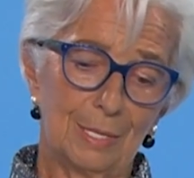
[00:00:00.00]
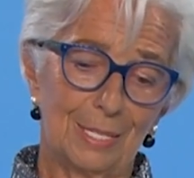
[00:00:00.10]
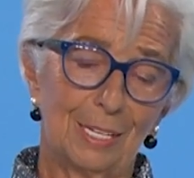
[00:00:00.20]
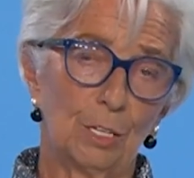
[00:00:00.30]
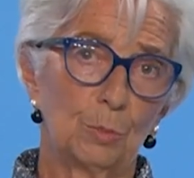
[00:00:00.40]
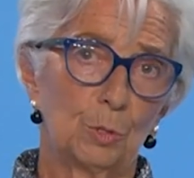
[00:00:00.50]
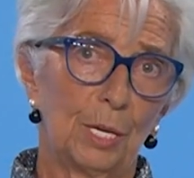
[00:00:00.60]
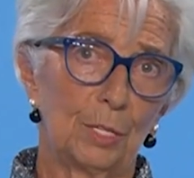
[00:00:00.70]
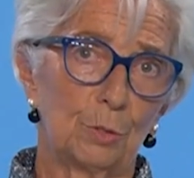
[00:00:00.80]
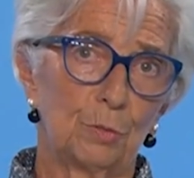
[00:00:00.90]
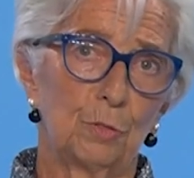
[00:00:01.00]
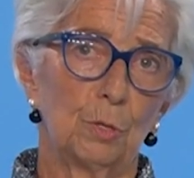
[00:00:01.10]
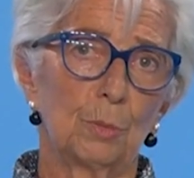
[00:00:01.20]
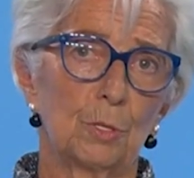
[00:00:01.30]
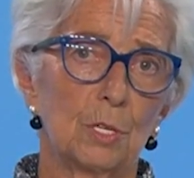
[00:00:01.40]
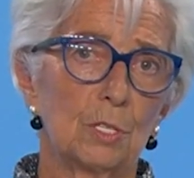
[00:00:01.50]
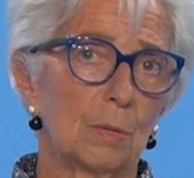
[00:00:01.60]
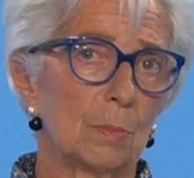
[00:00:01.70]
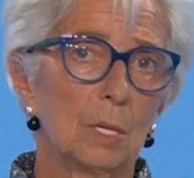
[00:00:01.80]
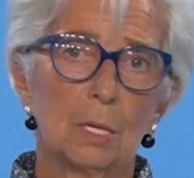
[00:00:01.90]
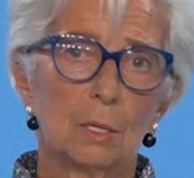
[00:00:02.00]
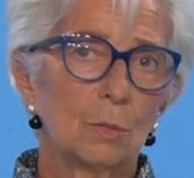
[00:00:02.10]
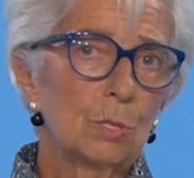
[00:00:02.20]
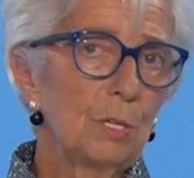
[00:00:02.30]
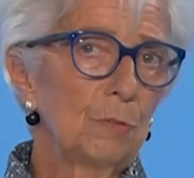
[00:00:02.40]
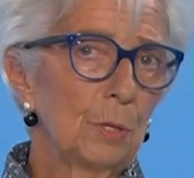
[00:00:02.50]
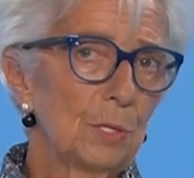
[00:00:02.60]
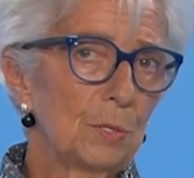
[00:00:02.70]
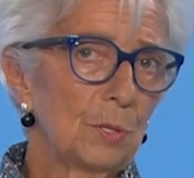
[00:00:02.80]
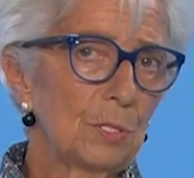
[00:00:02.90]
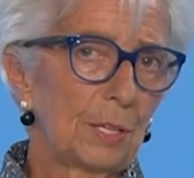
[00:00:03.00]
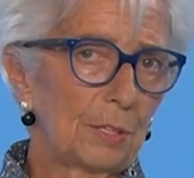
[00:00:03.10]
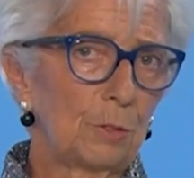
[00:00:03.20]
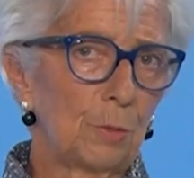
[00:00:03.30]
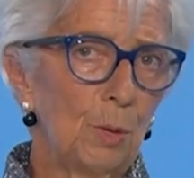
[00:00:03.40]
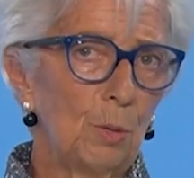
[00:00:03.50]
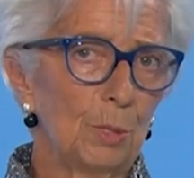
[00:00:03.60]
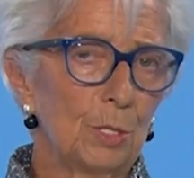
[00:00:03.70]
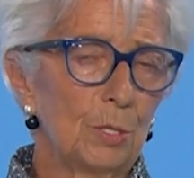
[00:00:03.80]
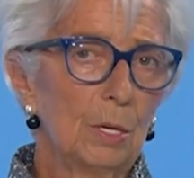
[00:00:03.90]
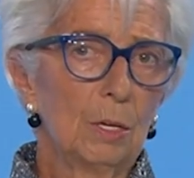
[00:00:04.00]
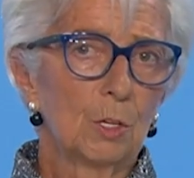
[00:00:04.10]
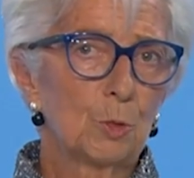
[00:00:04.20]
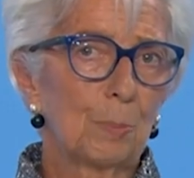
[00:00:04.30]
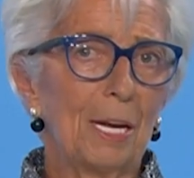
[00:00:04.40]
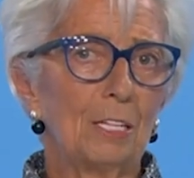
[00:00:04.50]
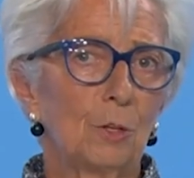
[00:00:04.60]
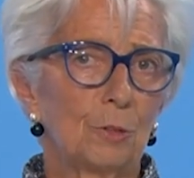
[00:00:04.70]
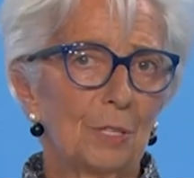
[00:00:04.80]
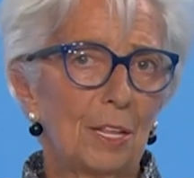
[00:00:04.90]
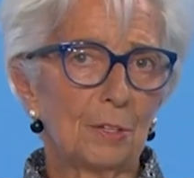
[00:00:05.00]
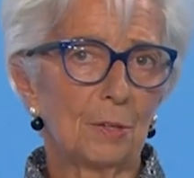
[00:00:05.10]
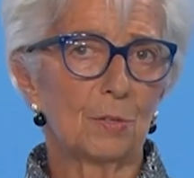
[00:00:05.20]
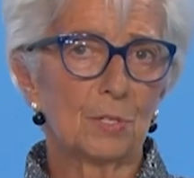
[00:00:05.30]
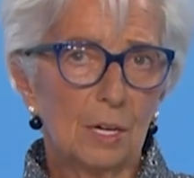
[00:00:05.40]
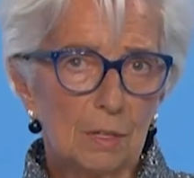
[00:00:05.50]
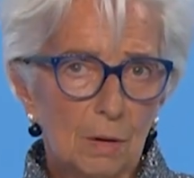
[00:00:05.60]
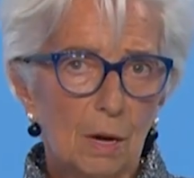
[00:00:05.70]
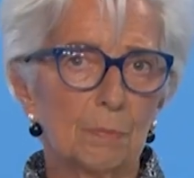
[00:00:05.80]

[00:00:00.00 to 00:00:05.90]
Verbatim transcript: as they come together to form the system, you see, for instance, that at the moment Spain or the Netherlands are